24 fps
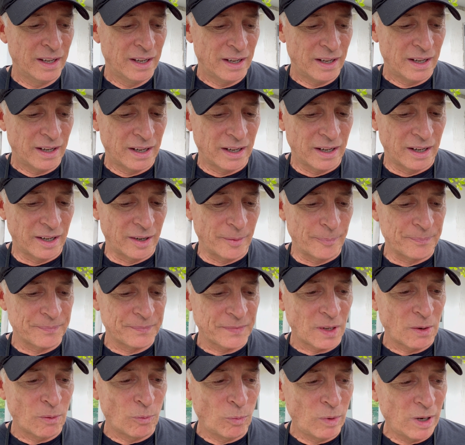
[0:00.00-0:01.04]

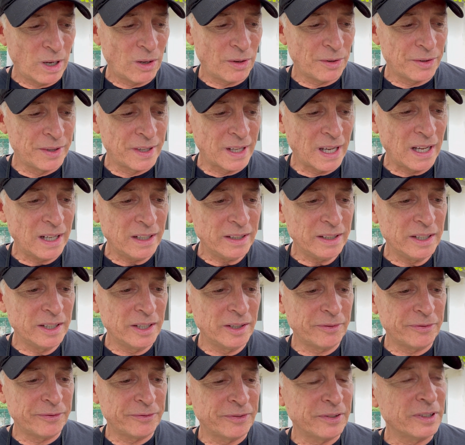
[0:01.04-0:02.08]
Well, not
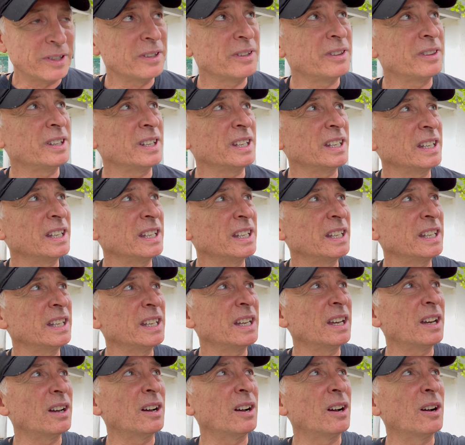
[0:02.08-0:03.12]
if
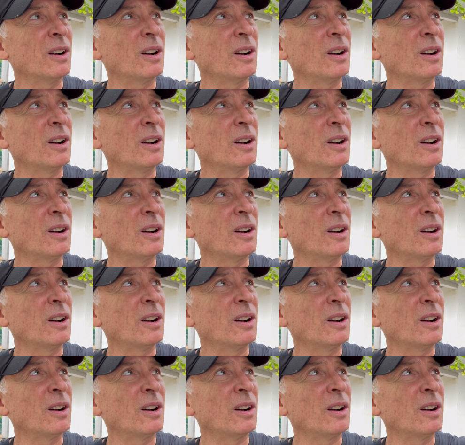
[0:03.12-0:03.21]
the